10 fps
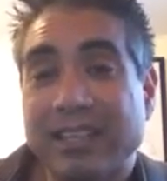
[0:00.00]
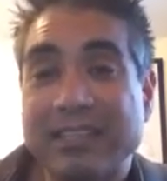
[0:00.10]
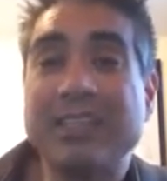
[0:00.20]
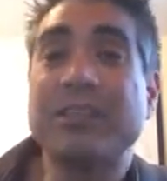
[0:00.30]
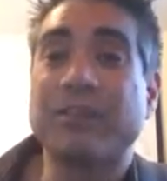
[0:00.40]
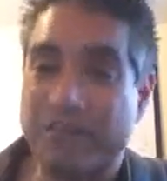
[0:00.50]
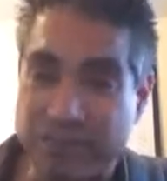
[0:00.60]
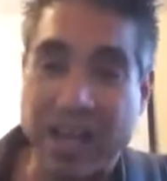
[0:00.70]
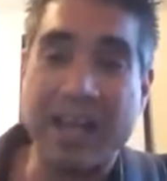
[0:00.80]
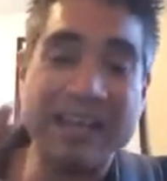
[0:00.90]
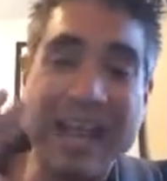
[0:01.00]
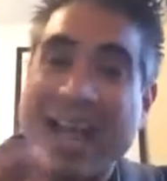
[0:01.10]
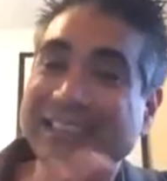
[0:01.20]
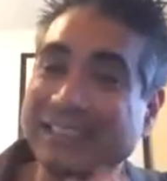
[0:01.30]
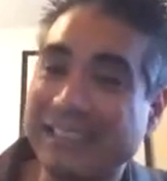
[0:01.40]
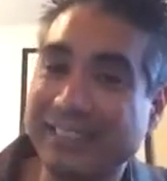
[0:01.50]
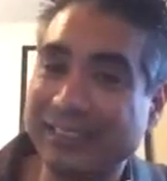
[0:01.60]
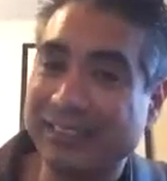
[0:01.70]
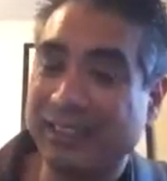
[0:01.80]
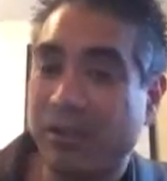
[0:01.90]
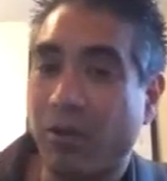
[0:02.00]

it's either fine as is,